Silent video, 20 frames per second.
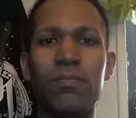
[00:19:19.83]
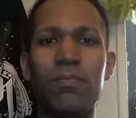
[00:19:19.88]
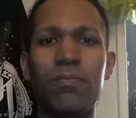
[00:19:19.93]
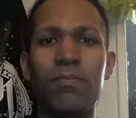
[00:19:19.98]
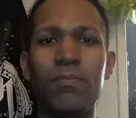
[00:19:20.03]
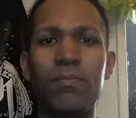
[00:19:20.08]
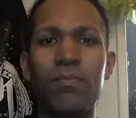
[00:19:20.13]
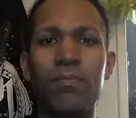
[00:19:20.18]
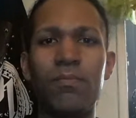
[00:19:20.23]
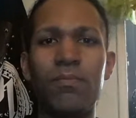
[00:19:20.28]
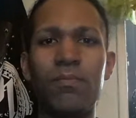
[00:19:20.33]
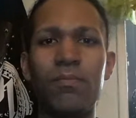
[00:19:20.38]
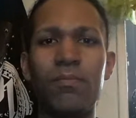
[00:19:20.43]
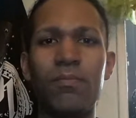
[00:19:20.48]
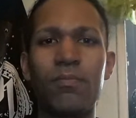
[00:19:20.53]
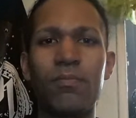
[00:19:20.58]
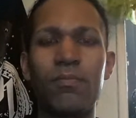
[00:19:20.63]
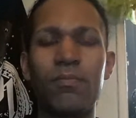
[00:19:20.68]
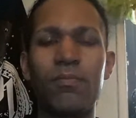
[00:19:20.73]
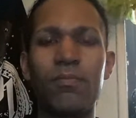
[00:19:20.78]

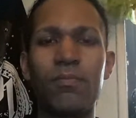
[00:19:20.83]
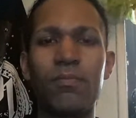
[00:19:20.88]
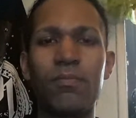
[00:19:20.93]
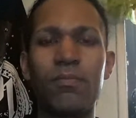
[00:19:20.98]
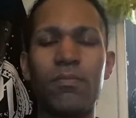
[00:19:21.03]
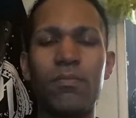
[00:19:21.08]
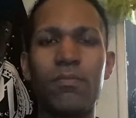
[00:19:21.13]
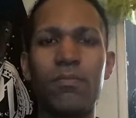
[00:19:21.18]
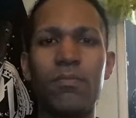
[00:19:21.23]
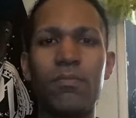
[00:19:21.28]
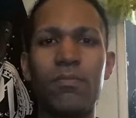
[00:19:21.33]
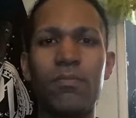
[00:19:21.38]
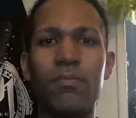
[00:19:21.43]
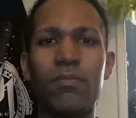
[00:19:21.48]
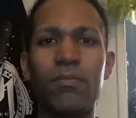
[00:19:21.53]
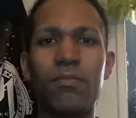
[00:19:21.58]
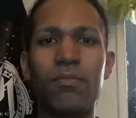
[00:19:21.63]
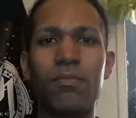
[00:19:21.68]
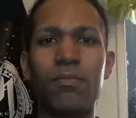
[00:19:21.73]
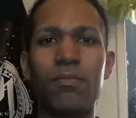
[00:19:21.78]

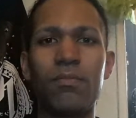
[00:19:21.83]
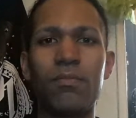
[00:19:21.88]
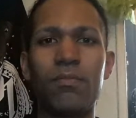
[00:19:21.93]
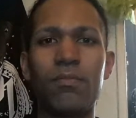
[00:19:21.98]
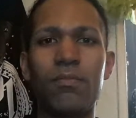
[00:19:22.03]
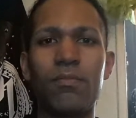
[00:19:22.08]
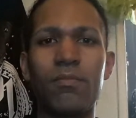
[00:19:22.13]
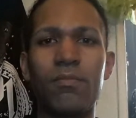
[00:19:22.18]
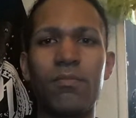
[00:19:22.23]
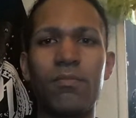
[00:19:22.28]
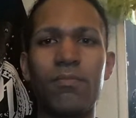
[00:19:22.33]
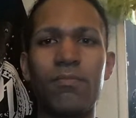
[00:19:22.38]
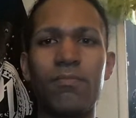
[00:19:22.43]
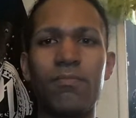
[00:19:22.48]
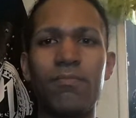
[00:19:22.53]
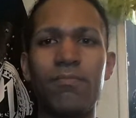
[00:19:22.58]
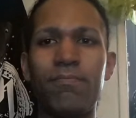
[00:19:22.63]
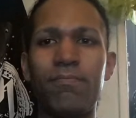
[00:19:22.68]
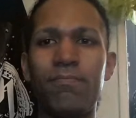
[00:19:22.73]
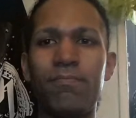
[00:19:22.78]

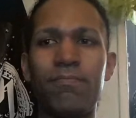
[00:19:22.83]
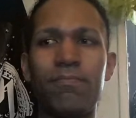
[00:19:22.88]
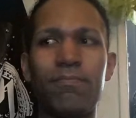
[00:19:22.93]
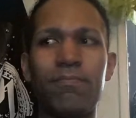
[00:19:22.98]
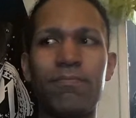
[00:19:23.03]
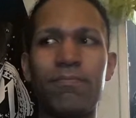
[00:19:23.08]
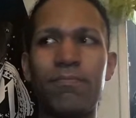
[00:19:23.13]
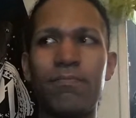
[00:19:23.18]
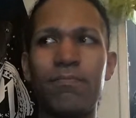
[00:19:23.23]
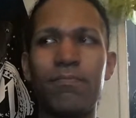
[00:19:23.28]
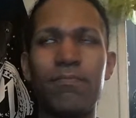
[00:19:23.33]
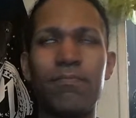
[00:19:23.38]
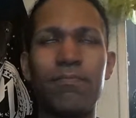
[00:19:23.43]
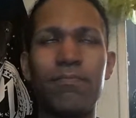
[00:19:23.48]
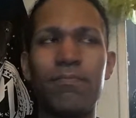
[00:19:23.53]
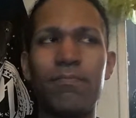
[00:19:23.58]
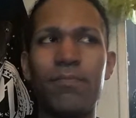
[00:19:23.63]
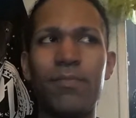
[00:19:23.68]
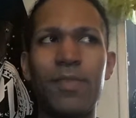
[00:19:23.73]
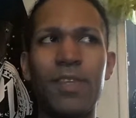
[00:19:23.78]

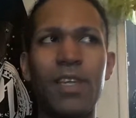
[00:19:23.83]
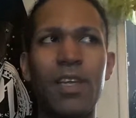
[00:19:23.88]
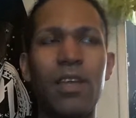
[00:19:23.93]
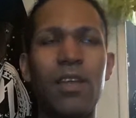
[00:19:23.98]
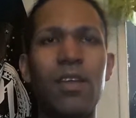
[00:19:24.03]
Nothing is said.